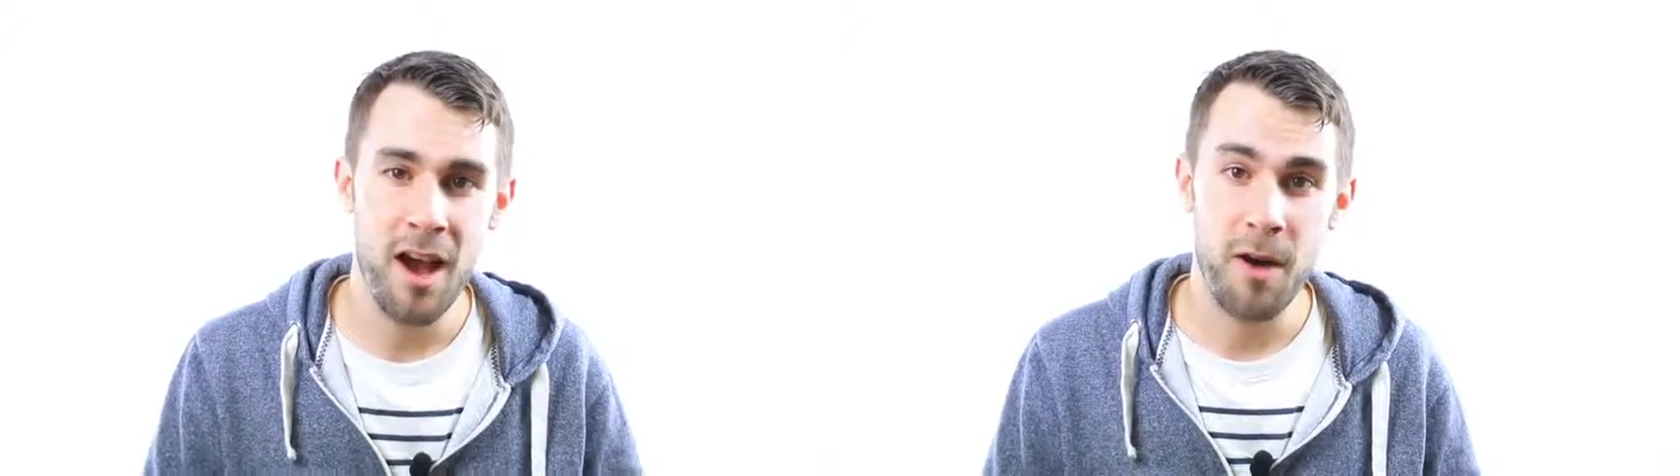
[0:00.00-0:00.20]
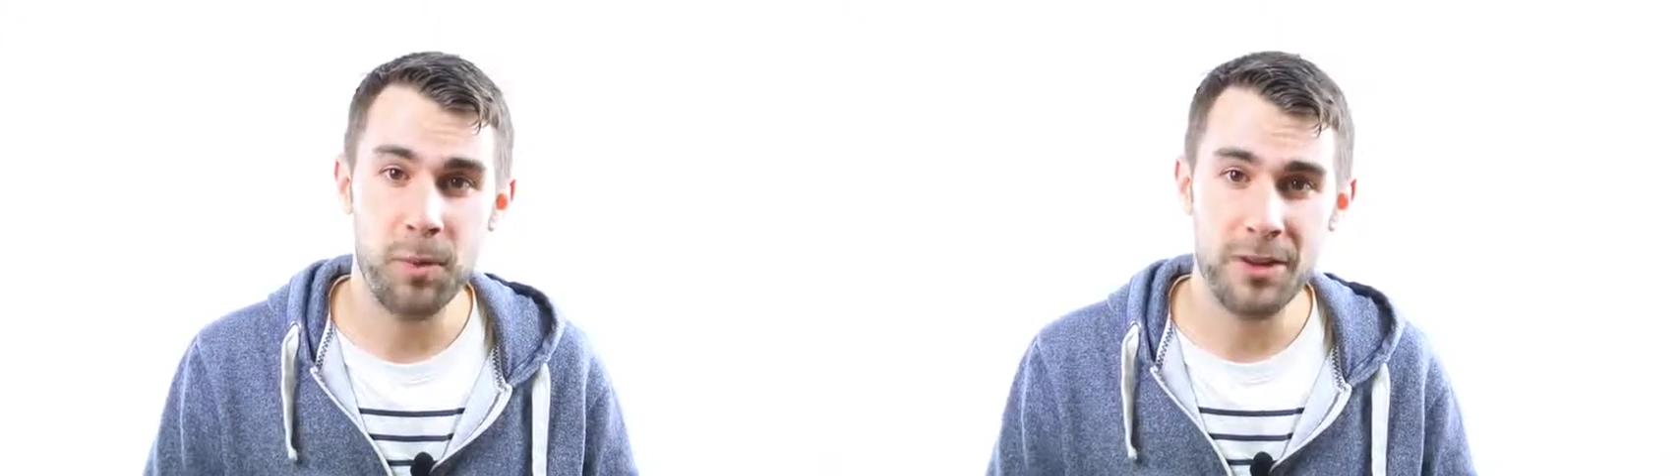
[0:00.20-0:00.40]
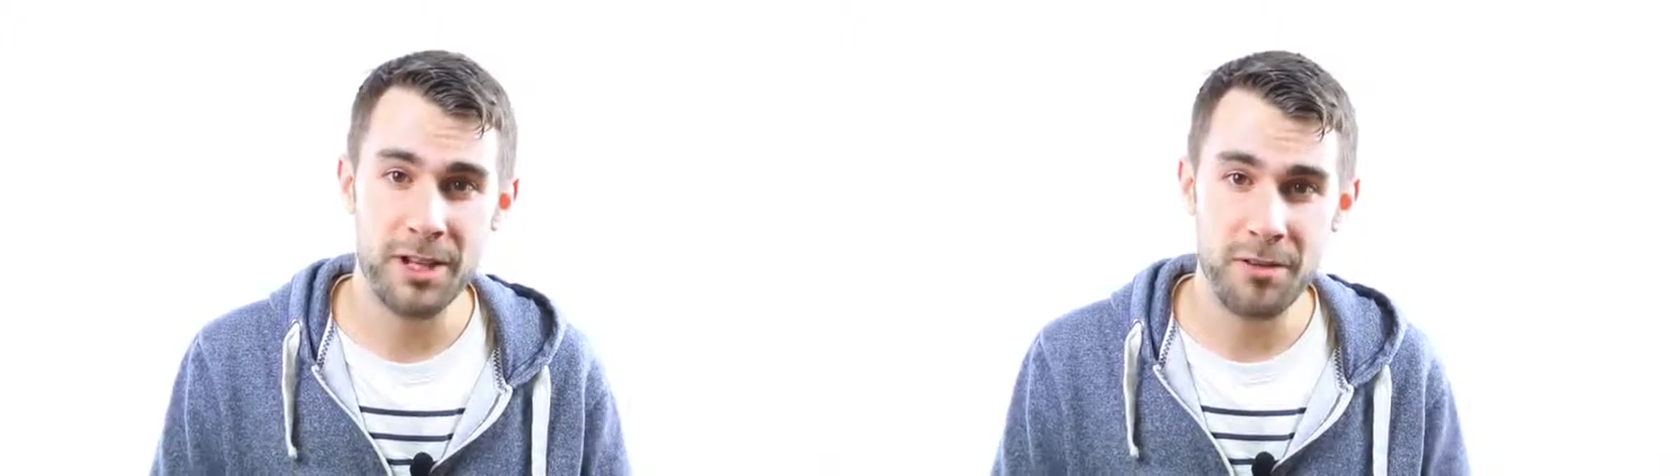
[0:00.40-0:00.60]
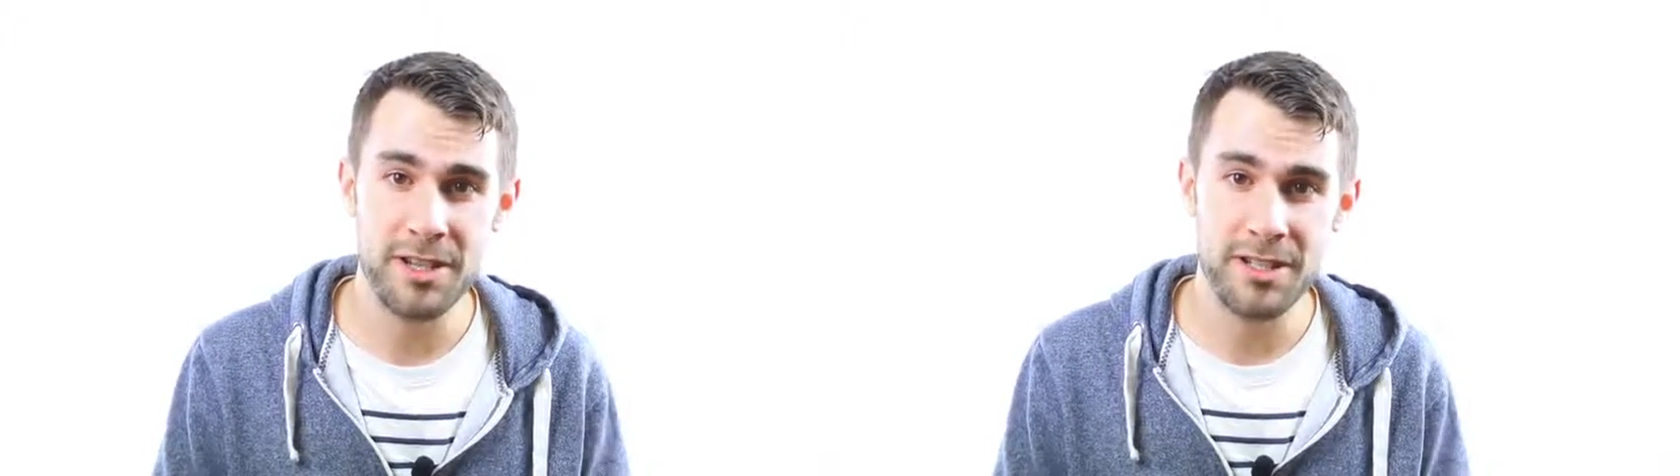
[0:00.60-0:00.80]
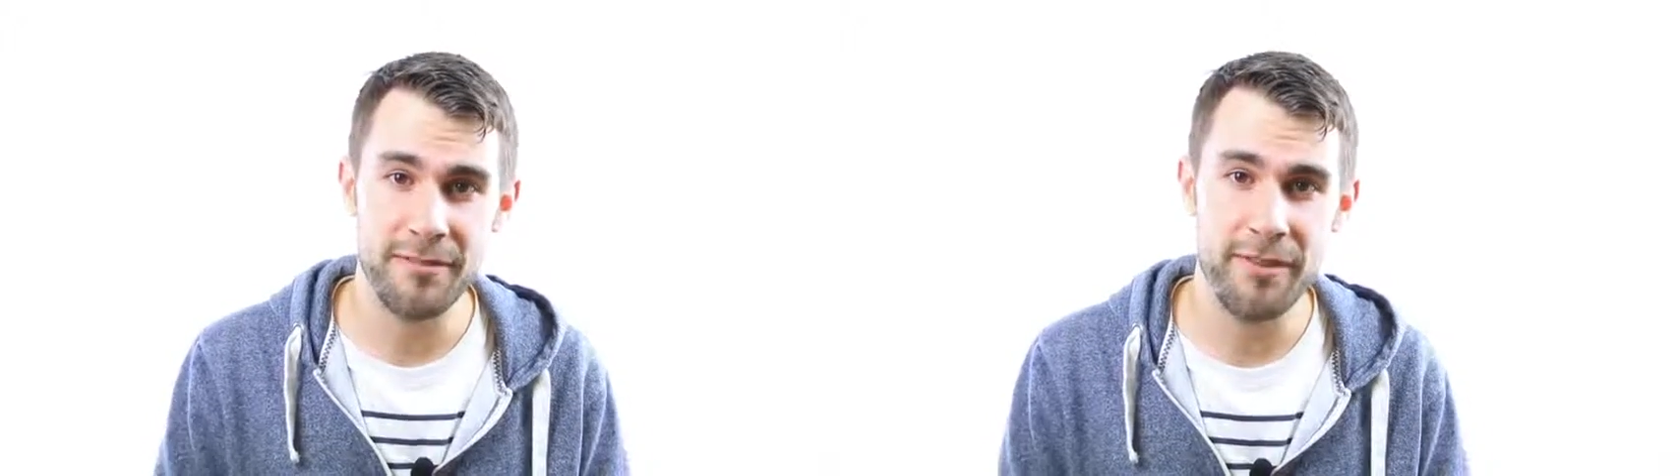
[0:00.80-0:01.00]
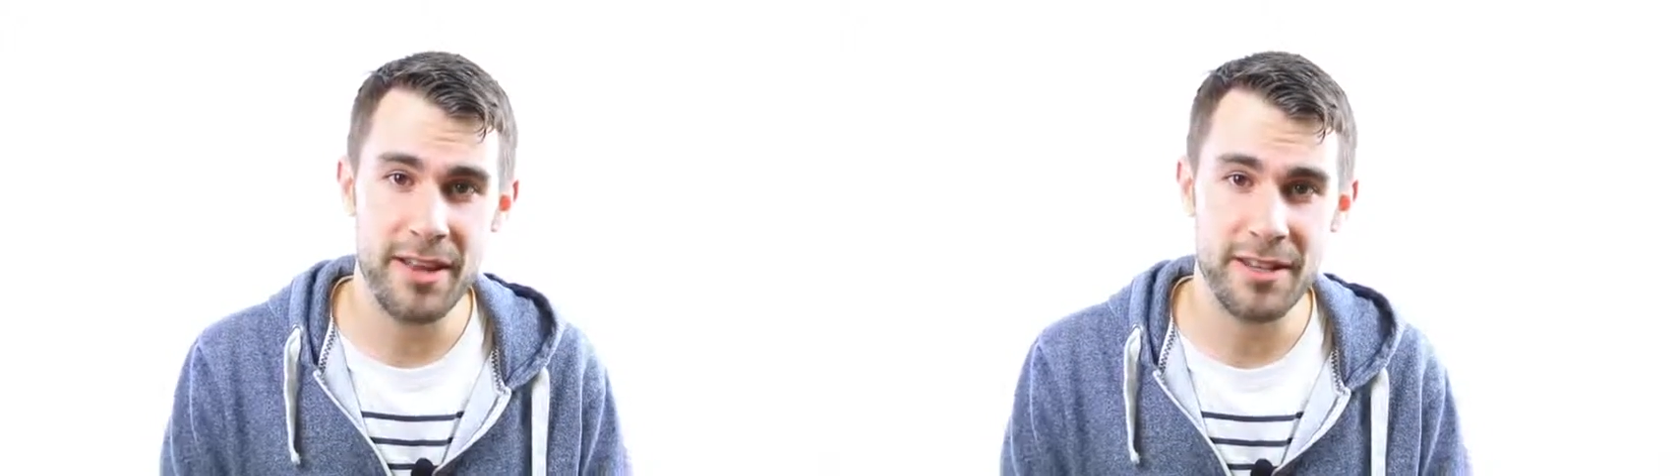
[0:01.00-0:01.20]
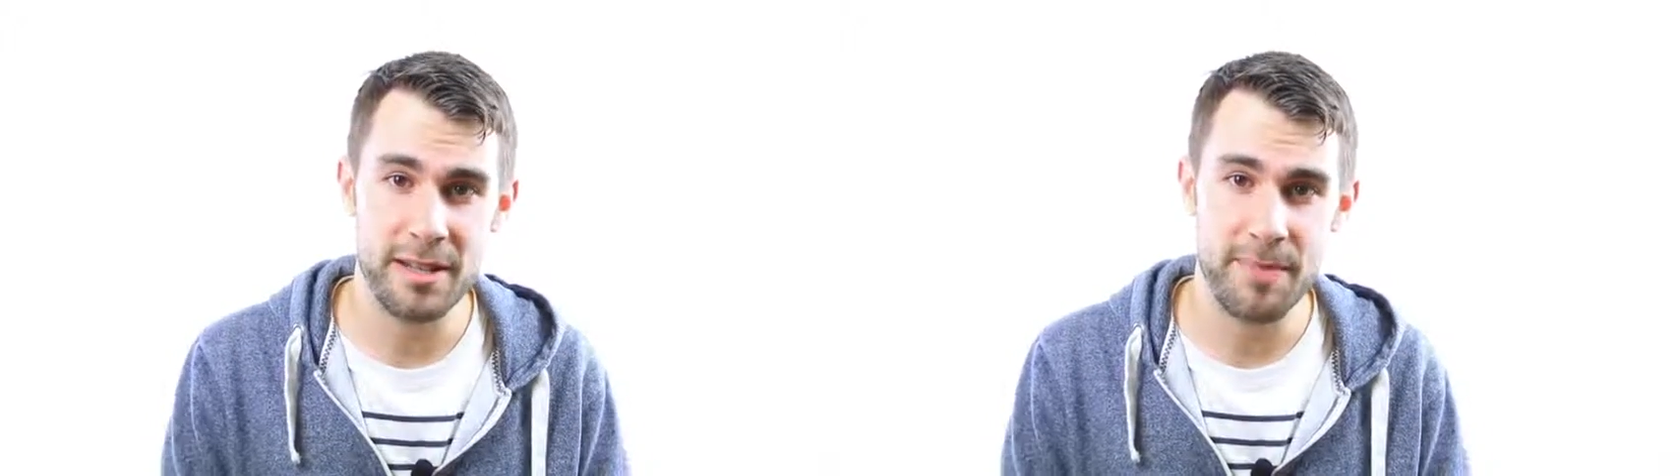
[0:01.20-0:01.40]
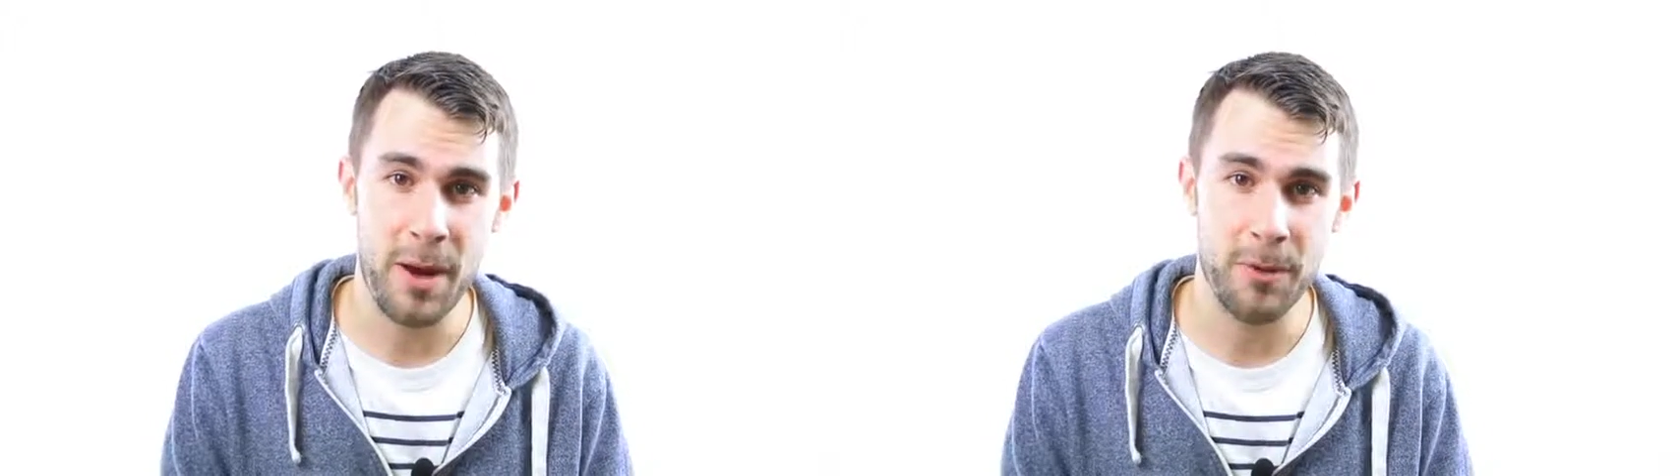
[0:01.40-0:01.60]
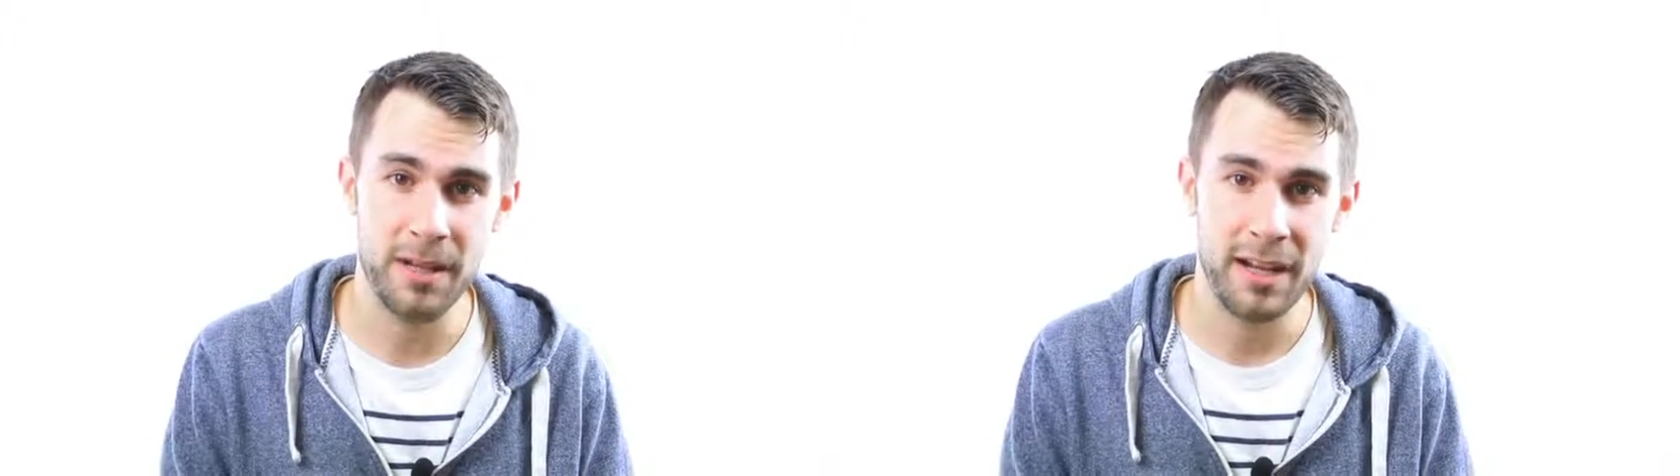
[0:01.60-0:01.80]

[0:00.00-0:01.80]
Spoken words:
of what the Christian faith is about.